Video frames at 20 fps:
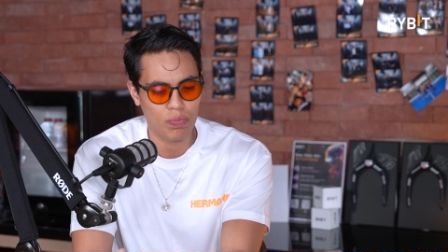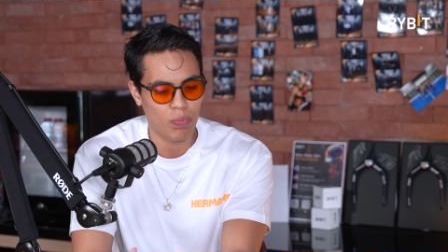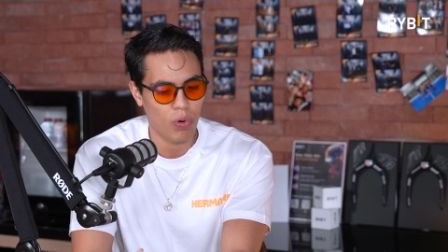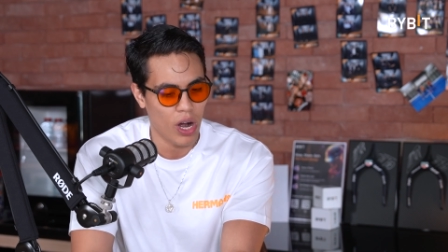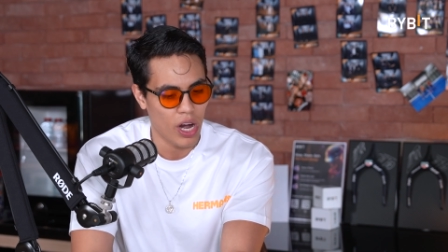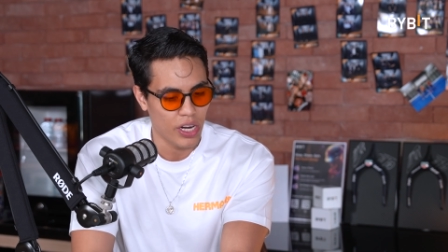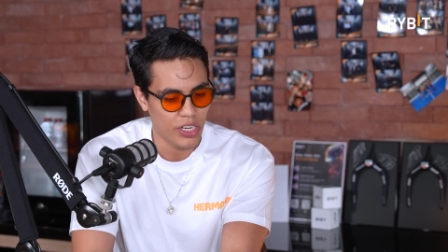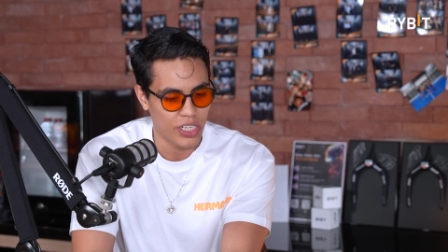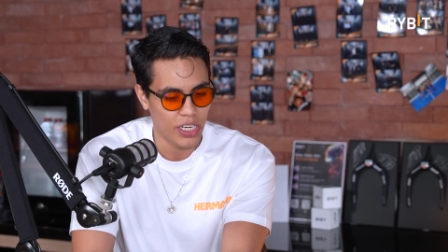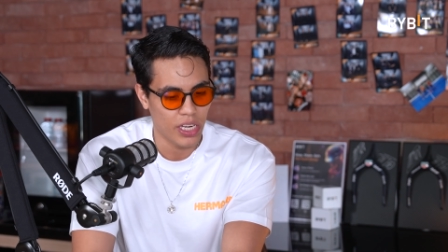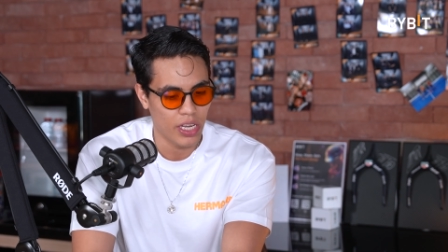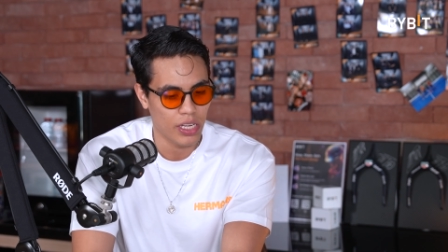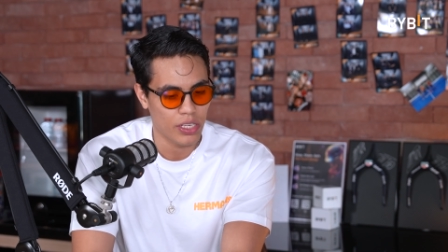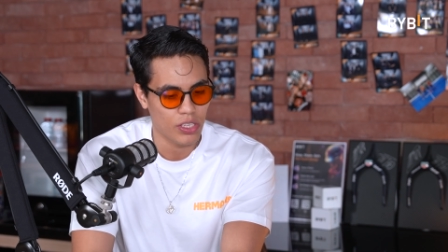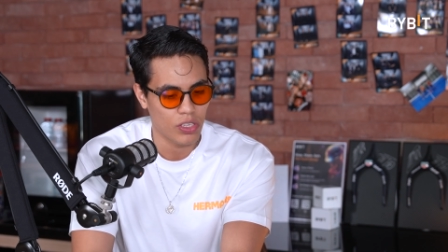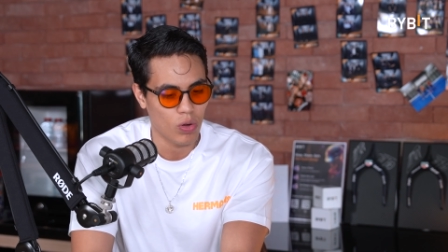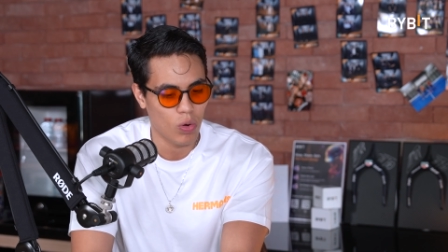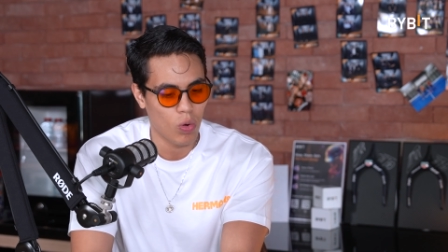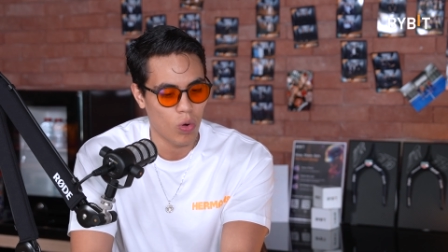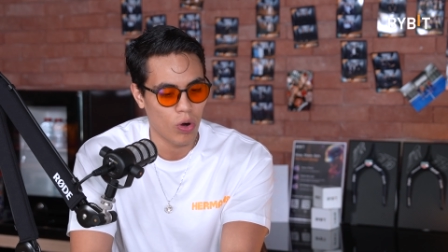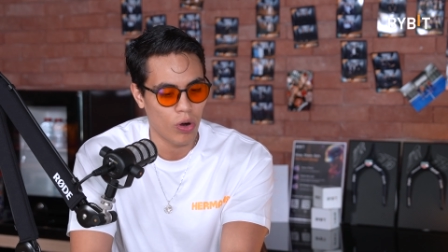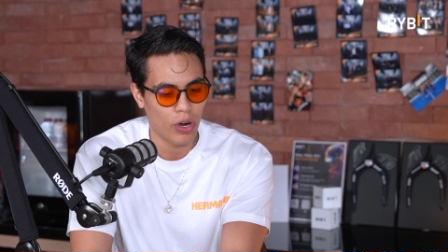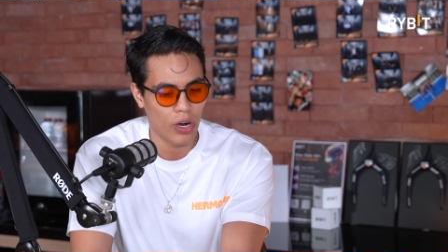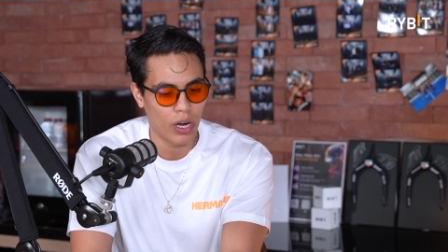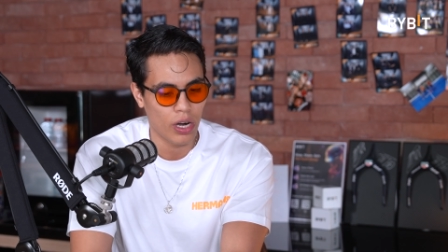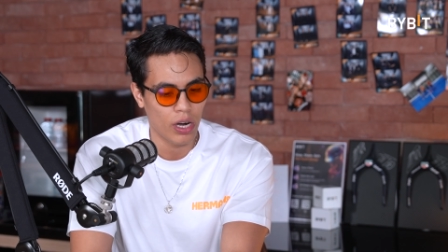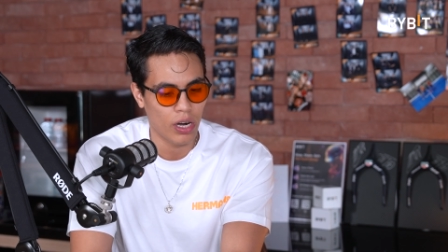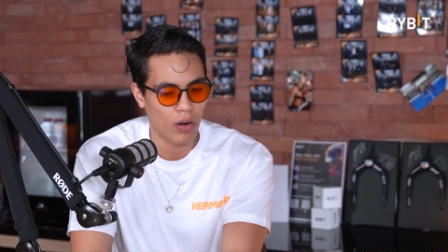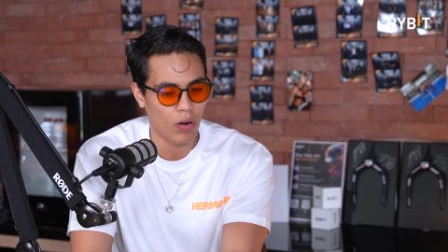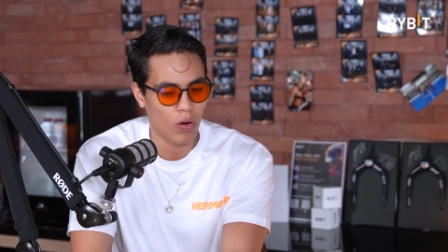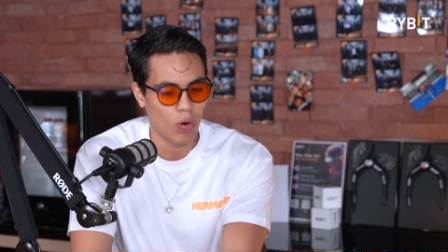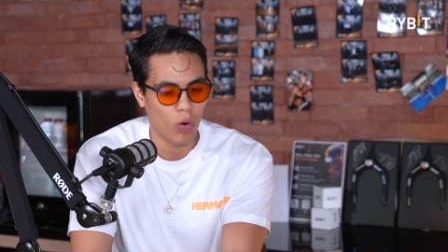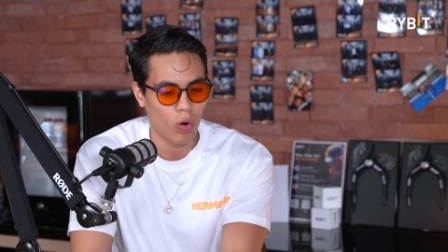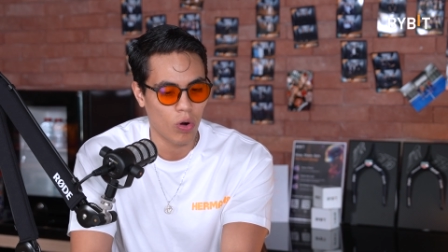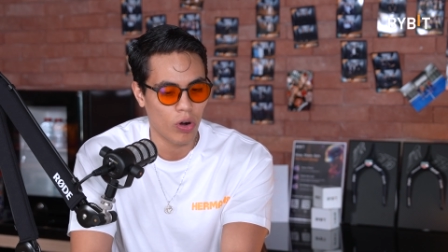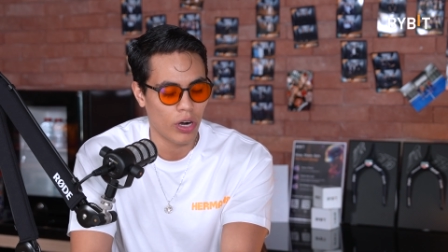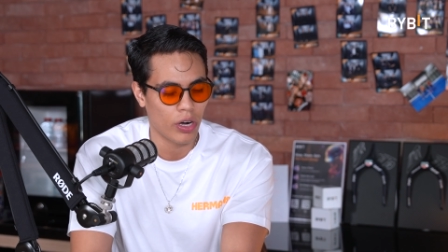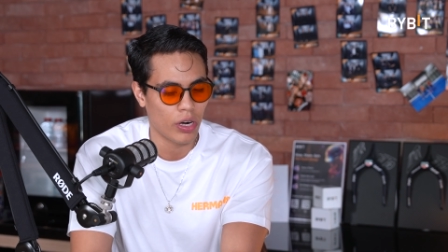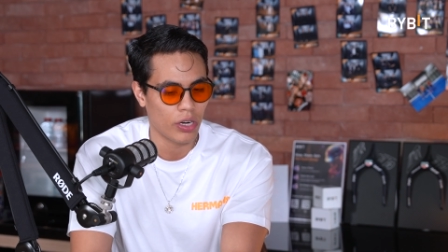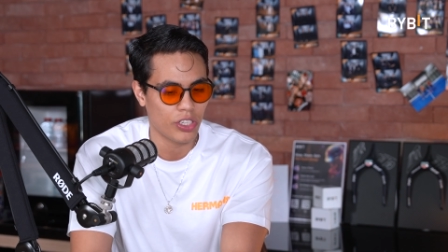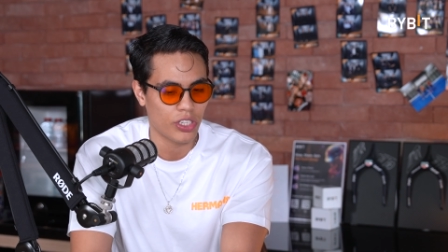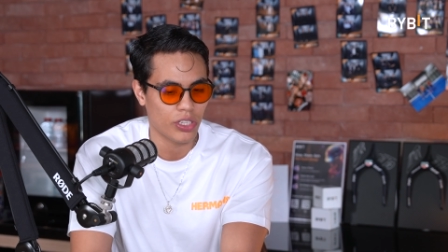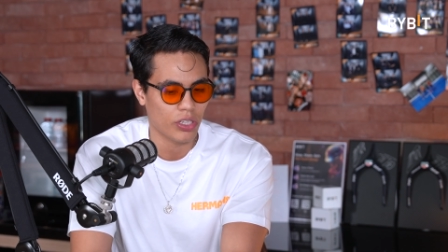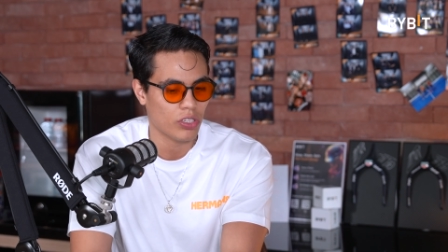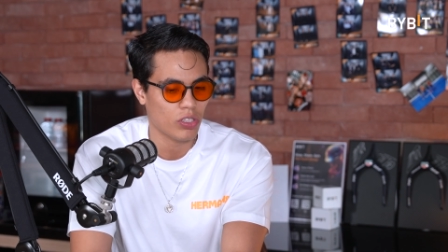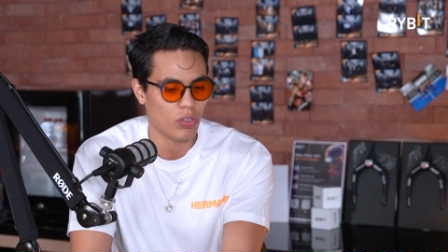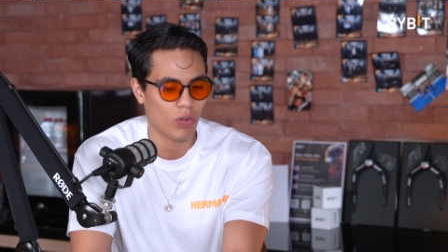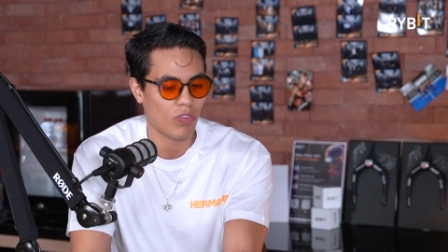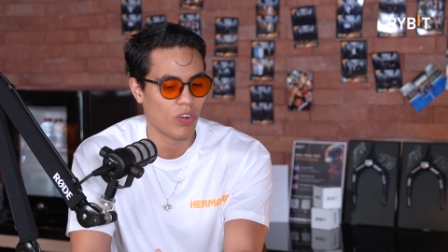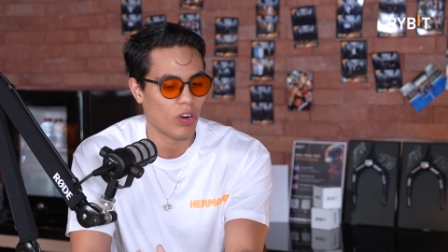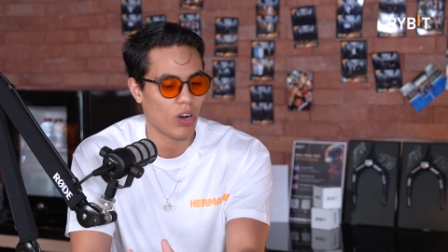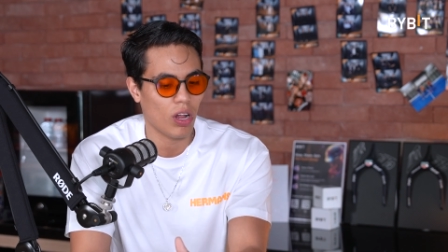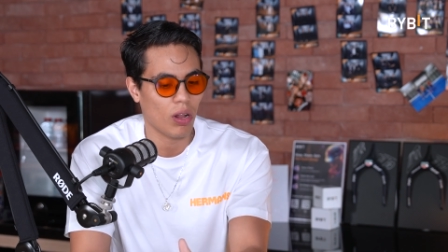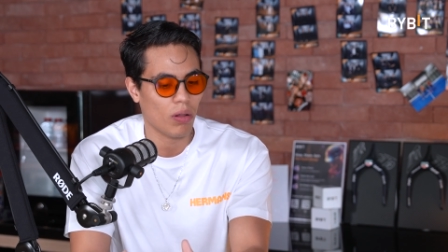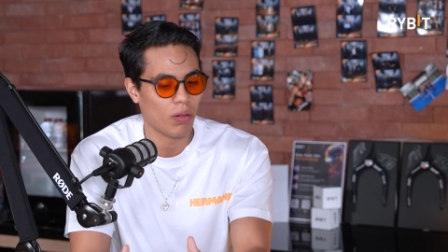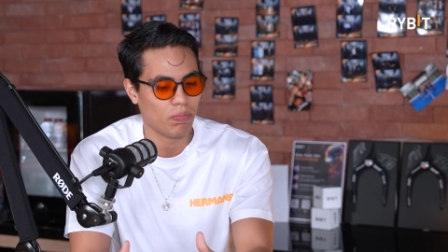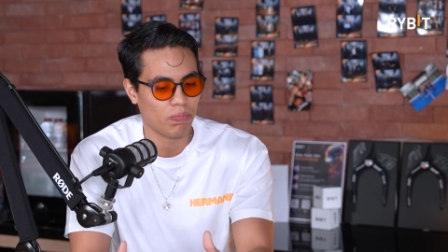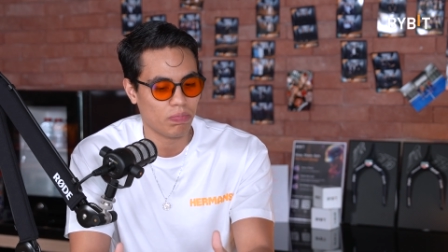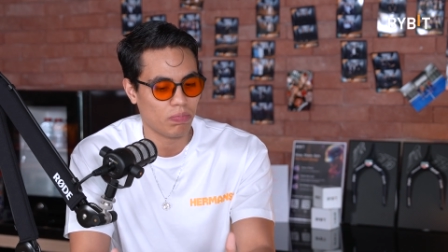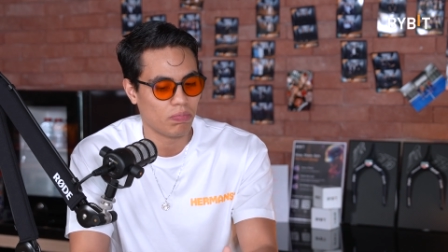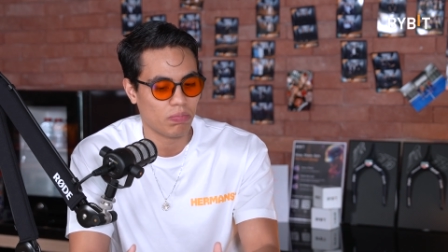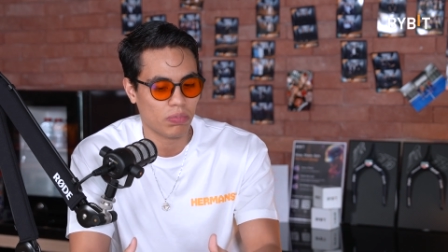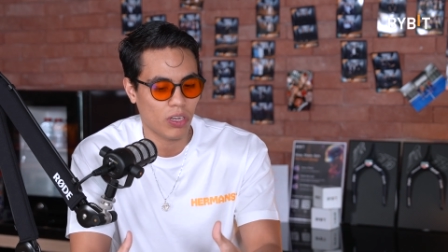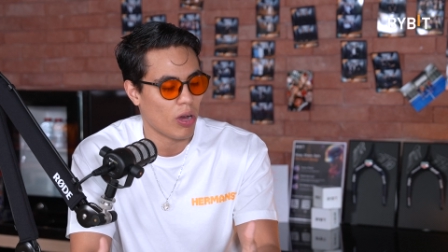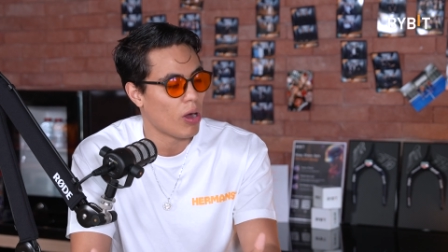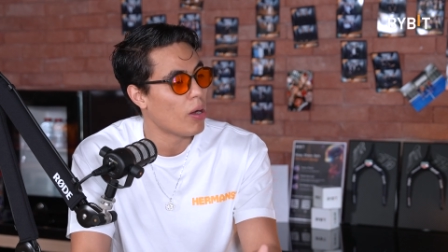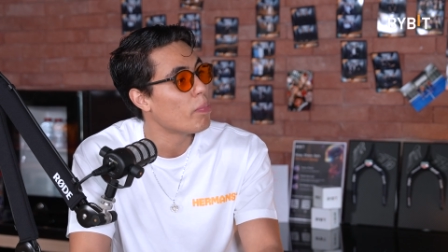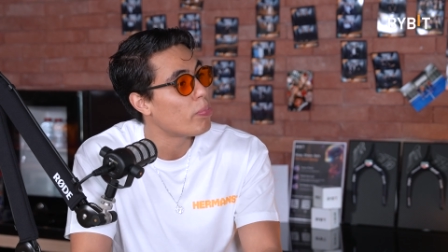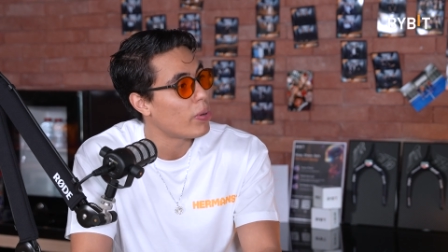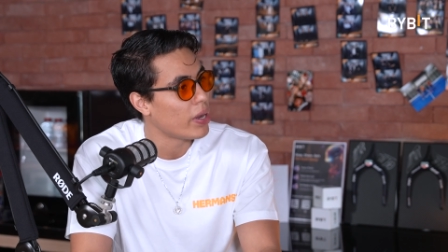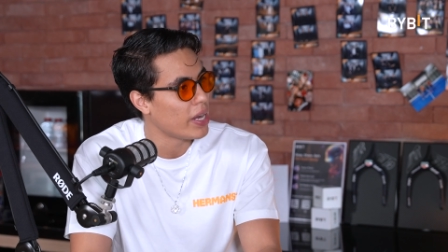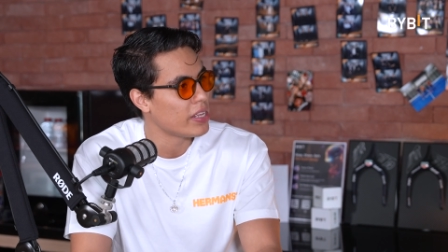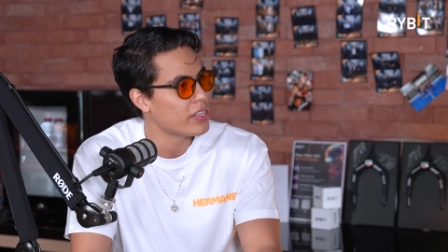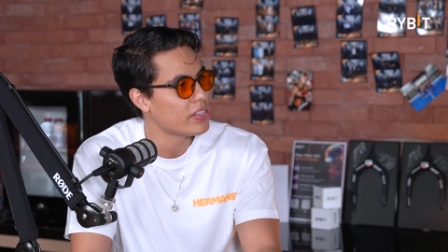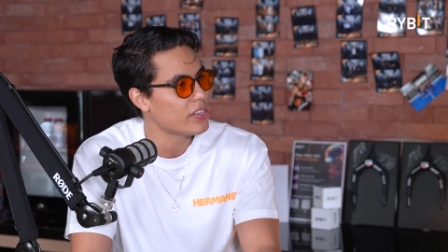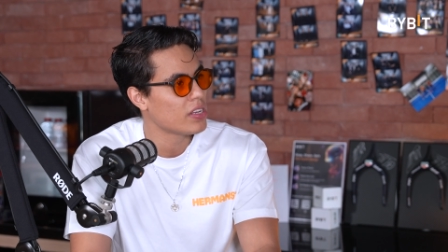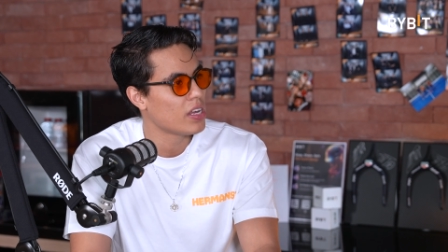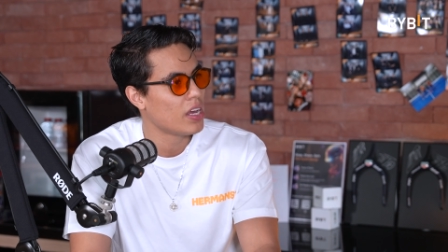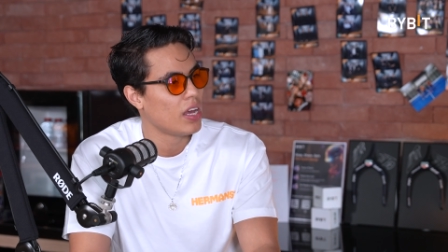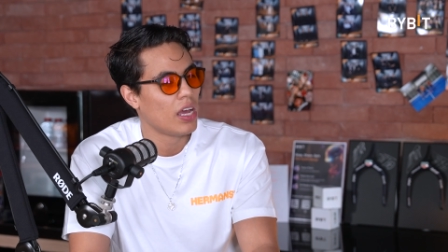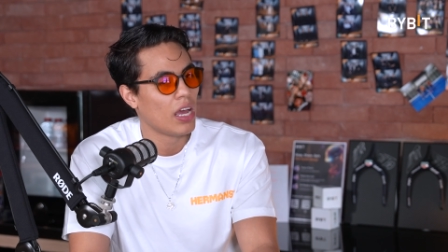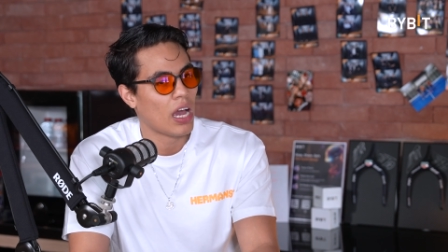projects, or just overall companies